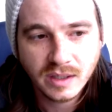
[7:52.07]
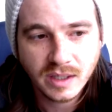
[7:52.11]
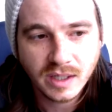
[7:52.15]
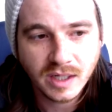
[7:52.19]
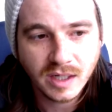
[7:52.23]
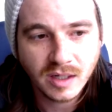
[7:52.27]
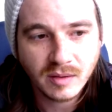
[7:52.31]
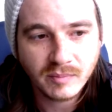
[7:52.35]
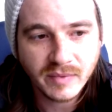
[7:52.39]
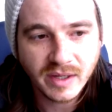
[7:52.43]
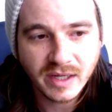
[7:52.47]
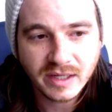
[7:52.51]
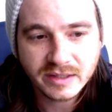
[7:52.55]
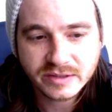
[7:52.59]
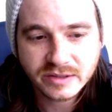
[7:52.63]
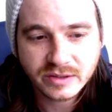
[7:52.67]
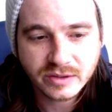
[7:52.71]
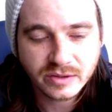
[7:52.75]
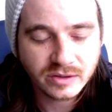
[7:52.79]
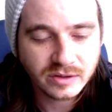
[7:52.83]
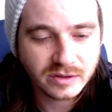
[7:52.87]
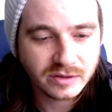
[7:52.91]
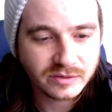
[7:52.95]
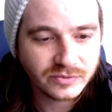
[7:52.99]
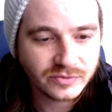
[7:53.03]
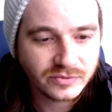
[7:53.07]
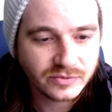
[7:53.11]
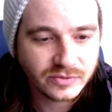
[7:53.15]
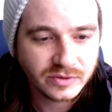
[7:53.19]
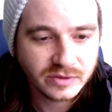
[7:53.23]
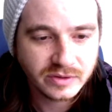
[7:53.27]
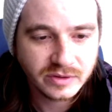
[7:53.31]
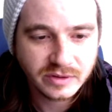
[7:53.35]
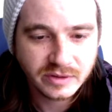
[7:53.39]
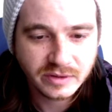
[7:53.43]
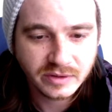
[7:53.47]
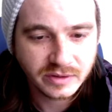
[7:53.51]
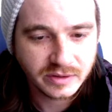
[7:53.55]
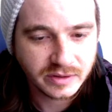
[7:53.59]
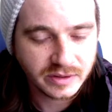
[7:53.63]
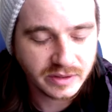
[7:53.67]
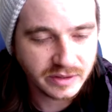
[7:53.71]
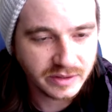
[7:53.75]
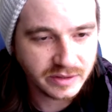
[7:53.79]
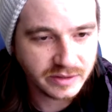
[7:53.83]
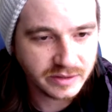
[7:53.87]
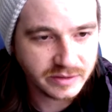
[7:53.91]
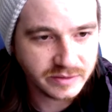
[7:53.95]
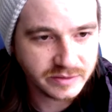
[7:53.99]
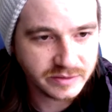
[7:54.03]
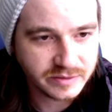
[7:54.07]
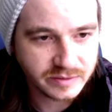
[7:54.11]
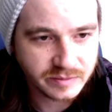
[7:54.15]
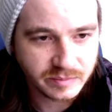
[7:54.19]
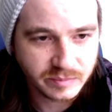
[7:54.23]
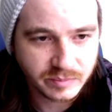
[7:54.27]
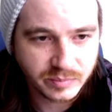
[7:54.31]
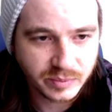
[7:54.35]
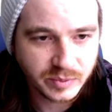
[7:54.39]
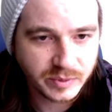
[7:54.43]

S-curve is